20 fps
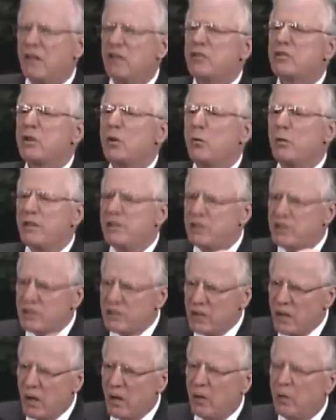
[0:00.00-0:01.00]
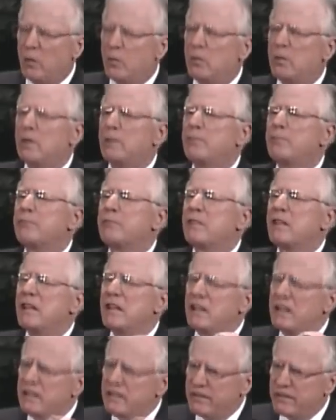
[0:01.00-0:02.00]
So we sow
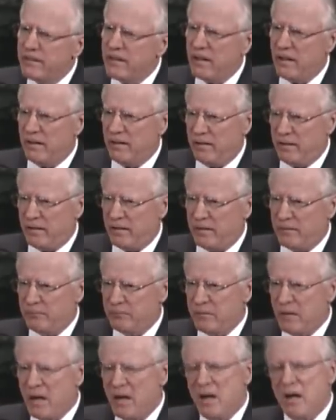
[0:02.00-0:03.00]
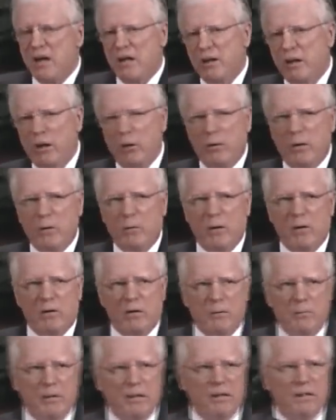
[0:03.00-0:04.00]
in faith. You know, when we
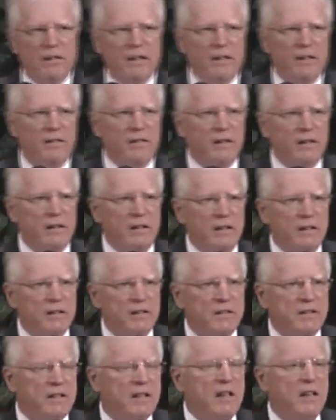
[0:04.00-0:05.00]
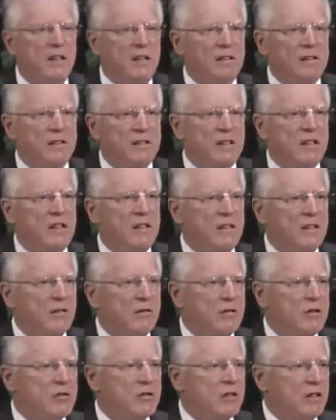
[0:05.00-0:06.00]
were building the CLC, the
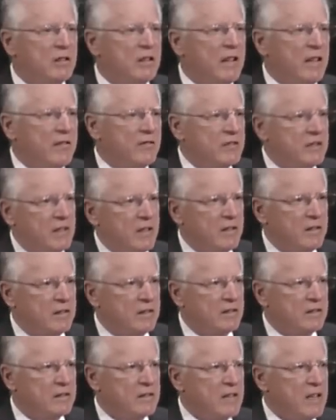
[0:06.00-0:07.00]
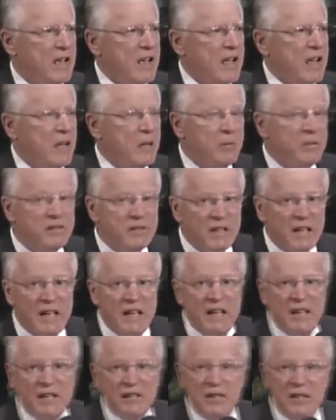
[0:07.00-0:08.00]
Christian Life Center, it was
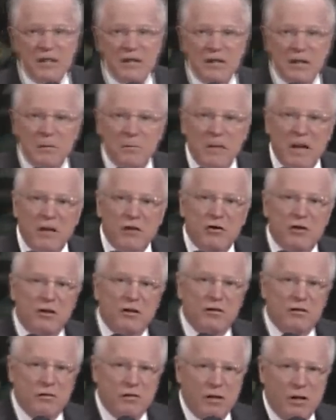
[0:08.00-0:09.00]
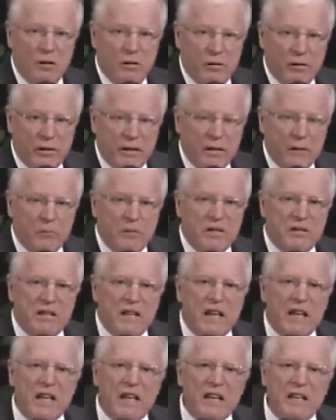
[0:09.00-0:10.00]
easy to measure growth. It
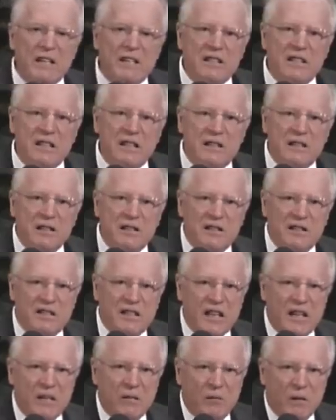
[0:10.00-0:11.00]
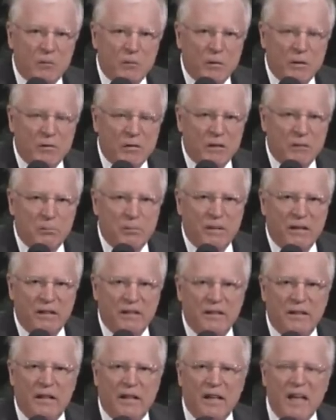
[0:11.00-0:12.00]
was easy to see what we were
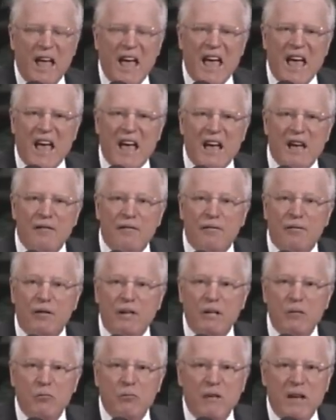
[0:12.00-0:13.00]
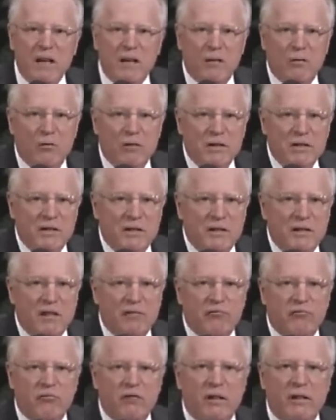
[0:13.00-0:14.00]
building. Every week was
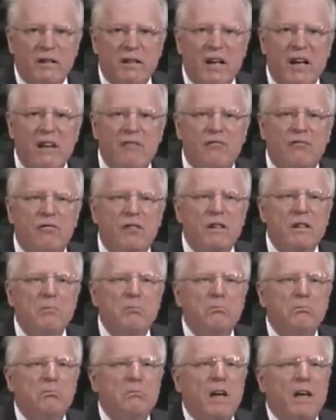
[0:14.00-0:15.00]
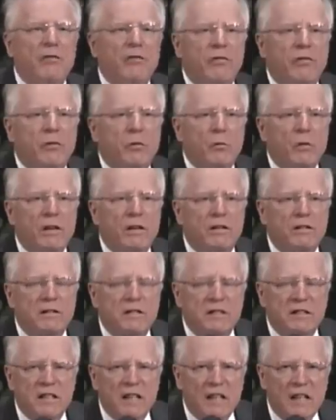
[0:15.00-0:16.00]
different. Every month we
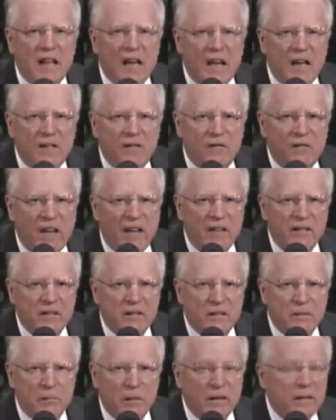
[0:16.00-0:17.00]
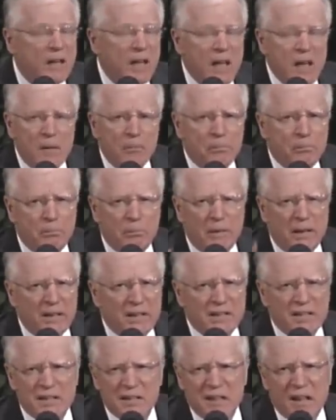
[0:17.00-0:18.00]
could see advancement. But
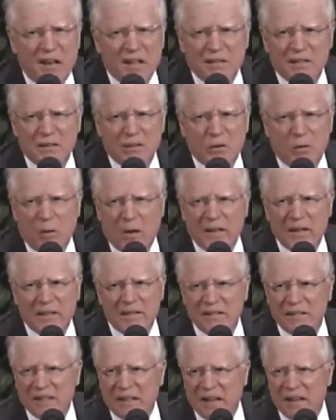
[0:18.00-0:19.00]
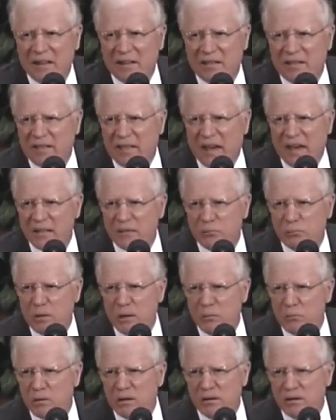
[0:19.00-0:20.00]
it's not quite like that
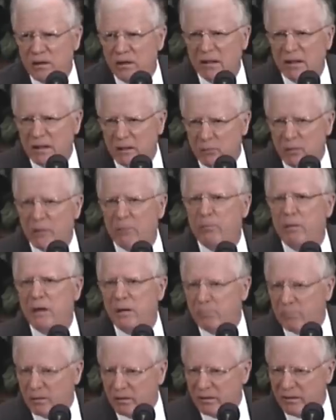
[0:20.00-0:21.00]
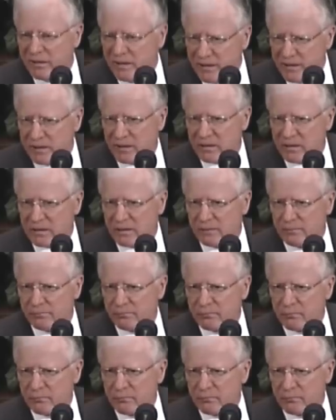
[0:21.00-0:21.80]
when we're dealing with people, is it?